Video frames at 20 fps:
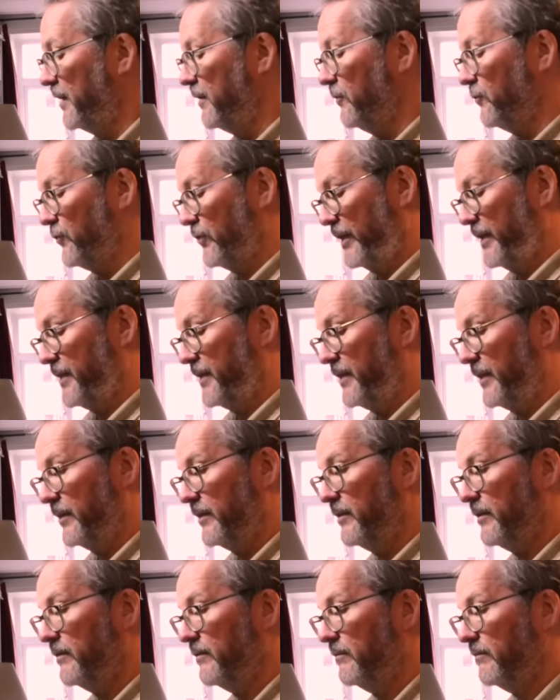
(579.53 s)

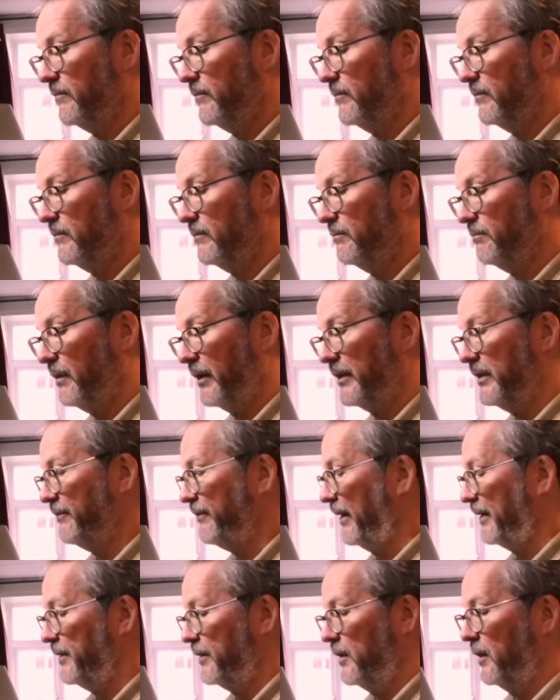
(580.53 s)
interested by the
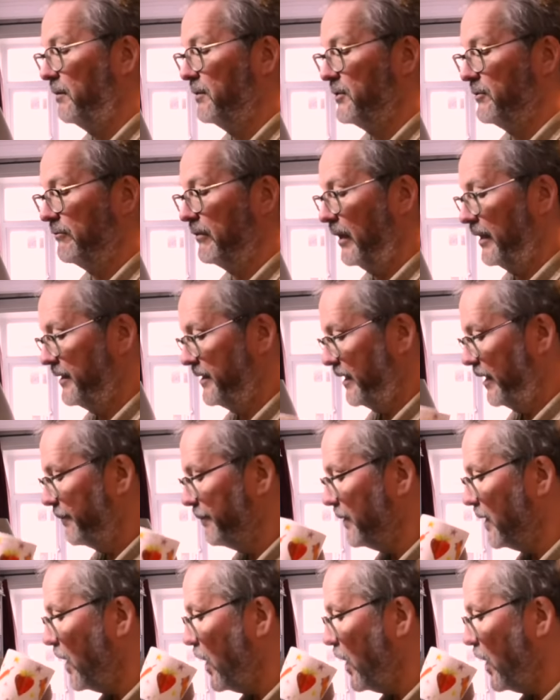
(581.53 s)
fact that I was a writer.